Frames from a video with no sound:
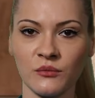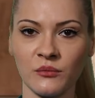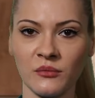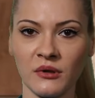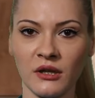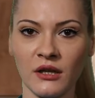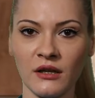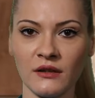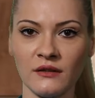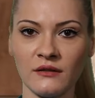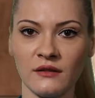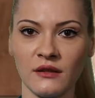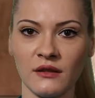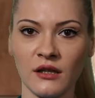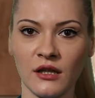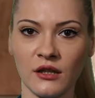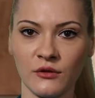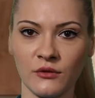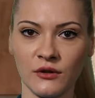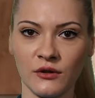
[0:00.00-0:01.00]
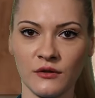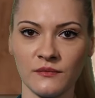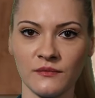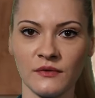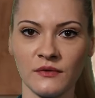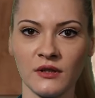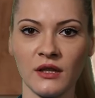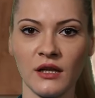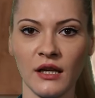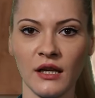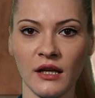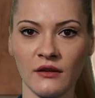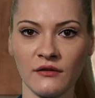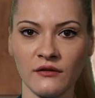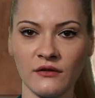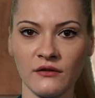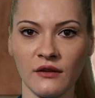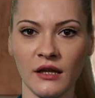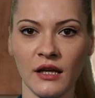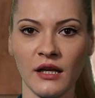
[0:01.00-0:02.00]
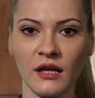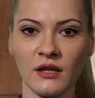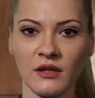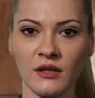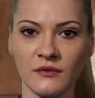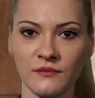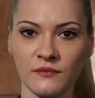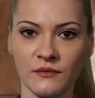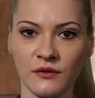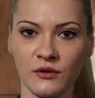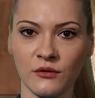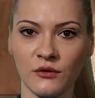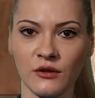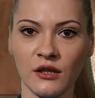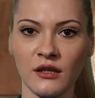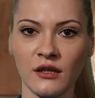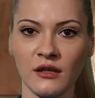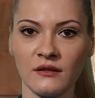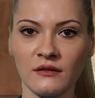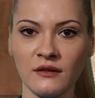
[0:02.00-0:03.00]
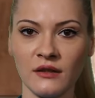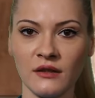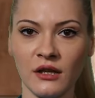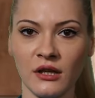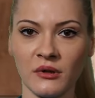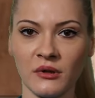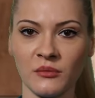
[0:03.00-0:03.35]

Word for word: Once he has found the solution, he must then continue to be